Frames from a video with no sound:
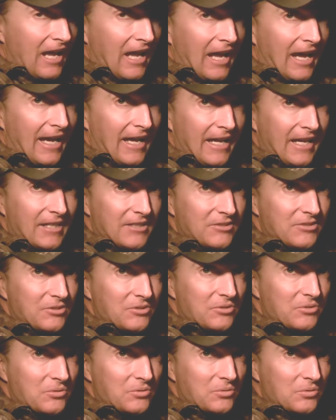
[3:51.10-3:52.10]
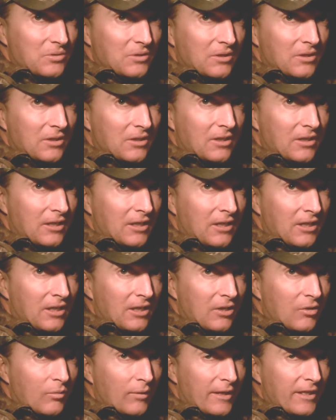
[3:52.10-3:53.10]
I had to
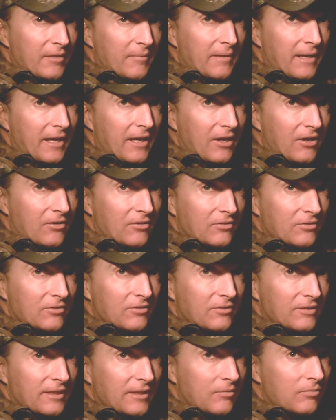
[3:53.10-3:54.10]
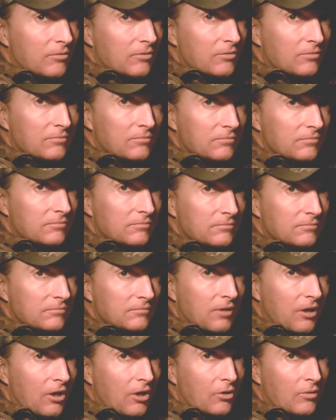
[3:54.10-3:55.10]
wait them out. They were
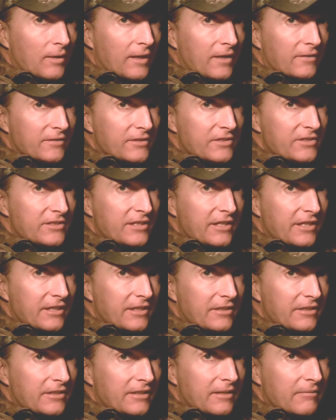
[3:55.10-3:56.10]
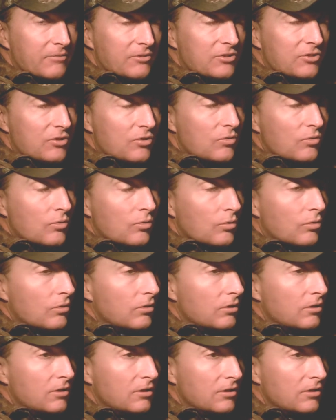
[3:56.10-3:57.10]
all around the stand, and that was
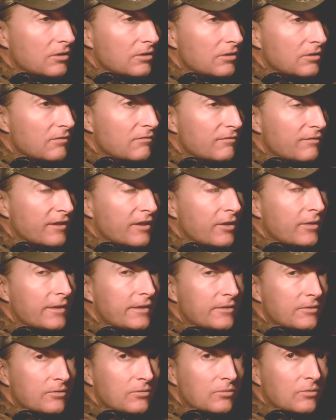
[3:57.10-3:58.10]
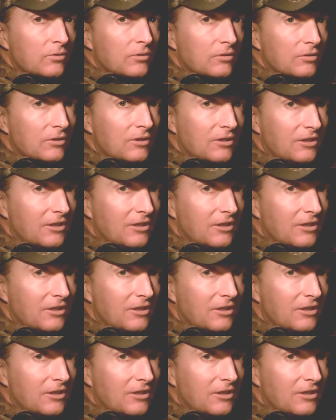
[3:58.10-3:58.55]
cool. Very cool.